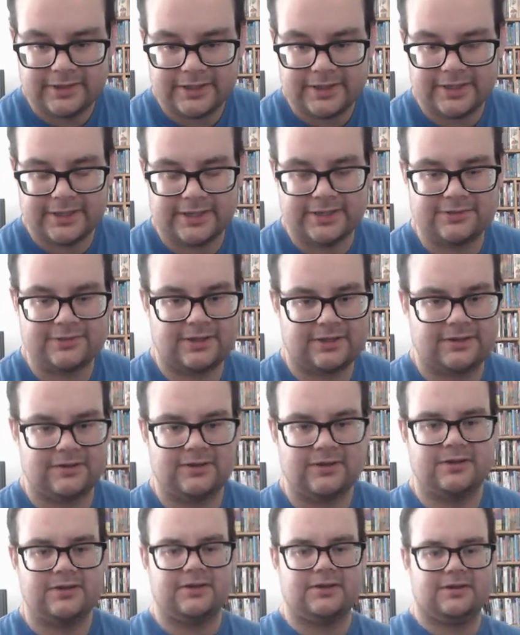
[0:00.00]
And he's like,
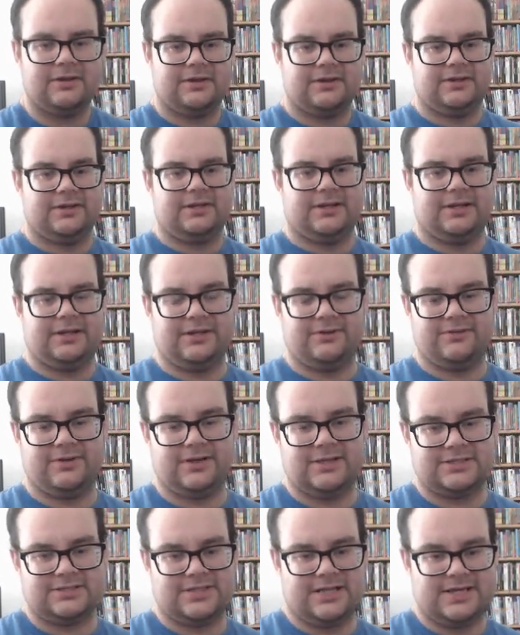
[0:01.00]
and he
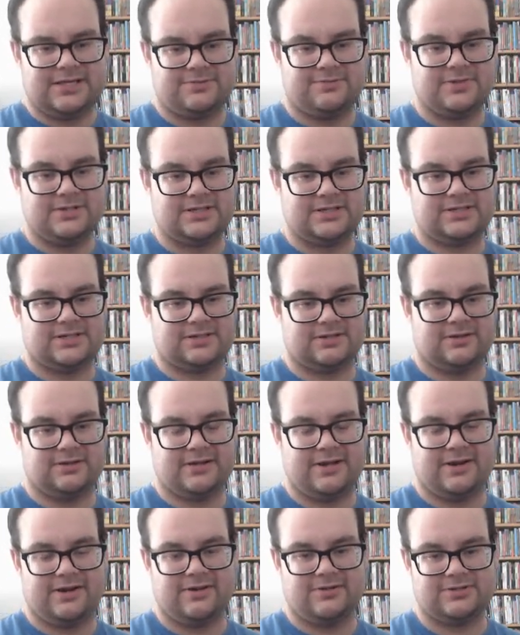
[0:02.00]
realized that his business is
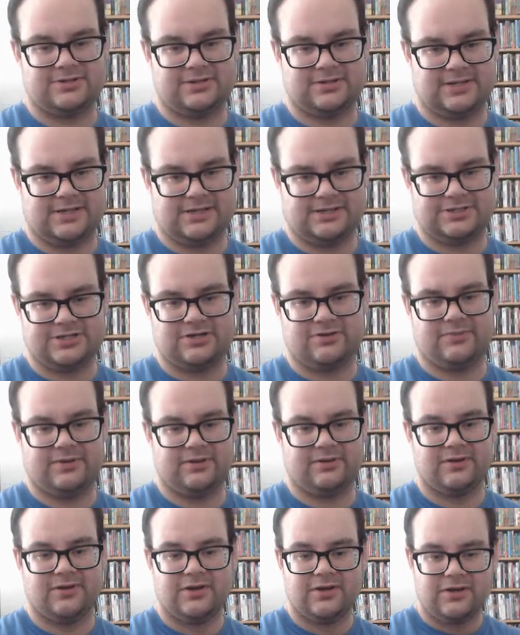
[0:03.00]
going downhill. So he's like,
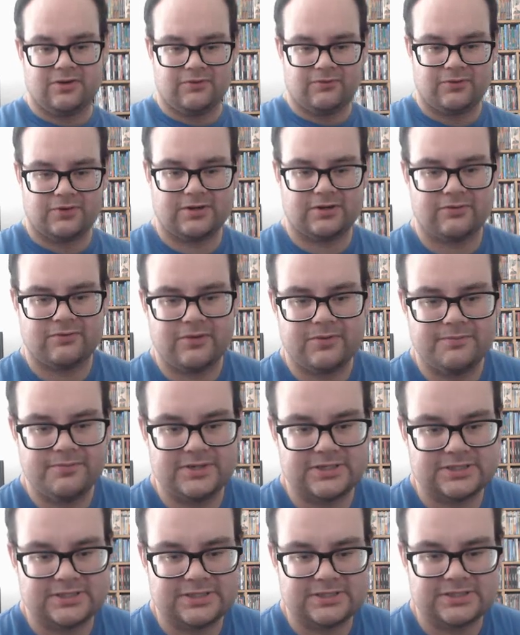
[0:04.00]
gentlemen, we're going to run
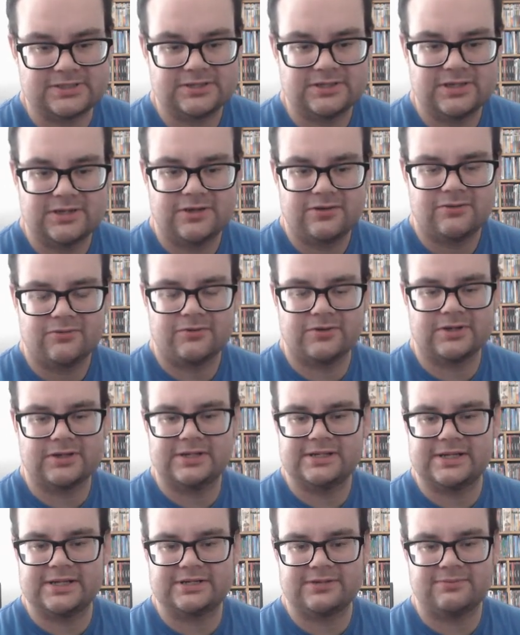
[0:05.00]
business. We're
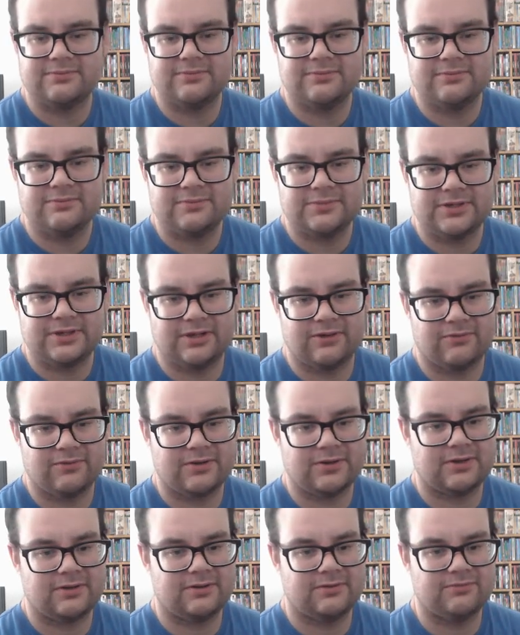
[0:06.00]
going to take some, you know,
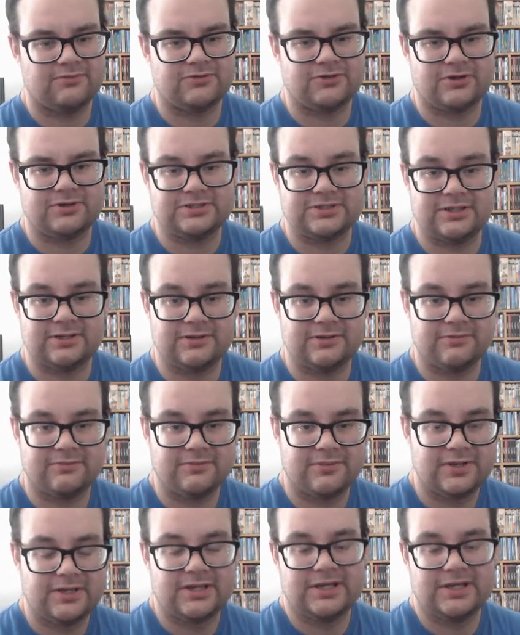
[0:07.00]
we're going to start selling.